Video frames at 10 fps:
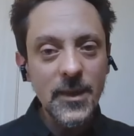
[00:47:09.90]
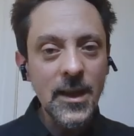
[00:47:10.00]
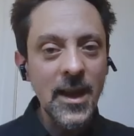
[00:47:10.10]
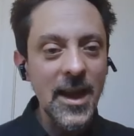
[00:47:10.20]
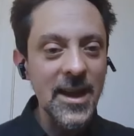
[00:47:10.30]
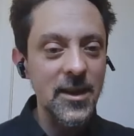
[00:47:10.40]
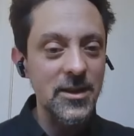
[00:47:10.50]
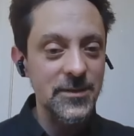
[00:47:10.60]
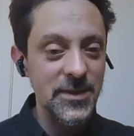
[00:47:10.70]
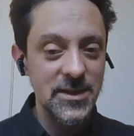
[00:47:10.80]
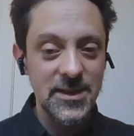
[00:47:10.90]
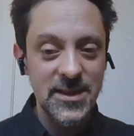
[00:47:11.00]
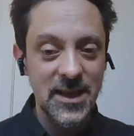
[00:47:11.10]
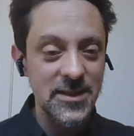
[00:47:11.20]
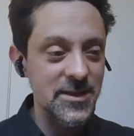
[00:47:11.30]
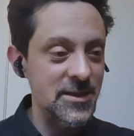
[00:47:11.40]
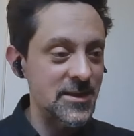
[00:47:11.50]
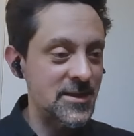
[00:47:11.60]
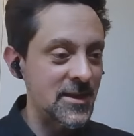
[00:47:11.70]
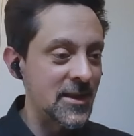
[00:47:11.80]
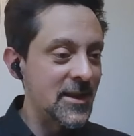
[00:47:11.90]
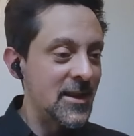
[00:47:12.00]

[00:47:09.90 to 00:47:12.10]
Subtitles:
artificial intelligence.